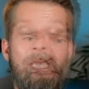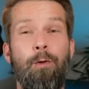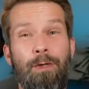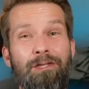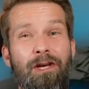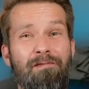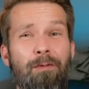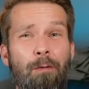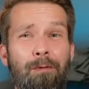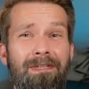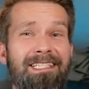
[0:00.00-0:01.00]
which you have
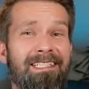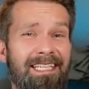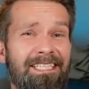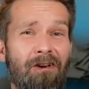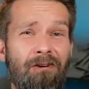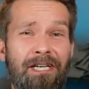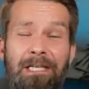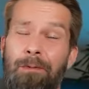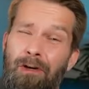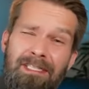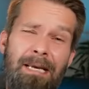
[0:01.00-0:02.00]
probably seen already
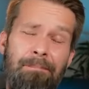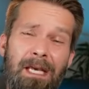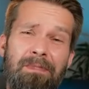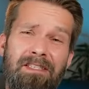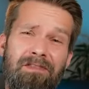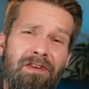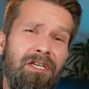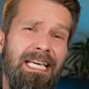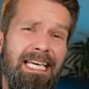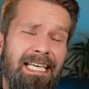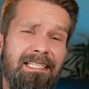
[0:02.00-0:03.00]
because sometimes it's very
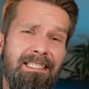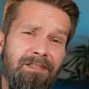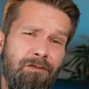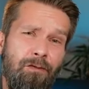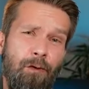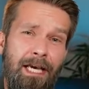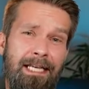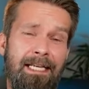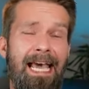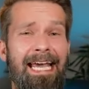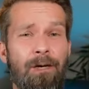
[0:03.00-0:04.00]
easy to forget
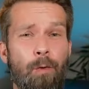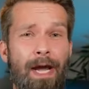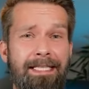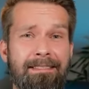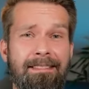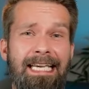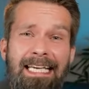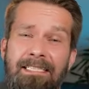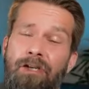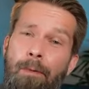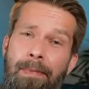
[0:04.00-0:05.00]
an await
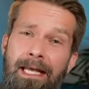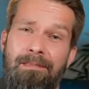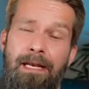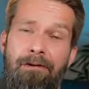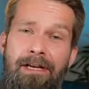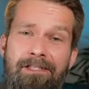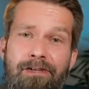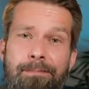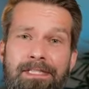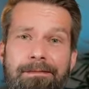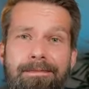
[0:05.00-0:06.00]
in complex Playwright
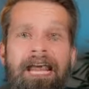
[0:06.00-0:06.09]
scripts.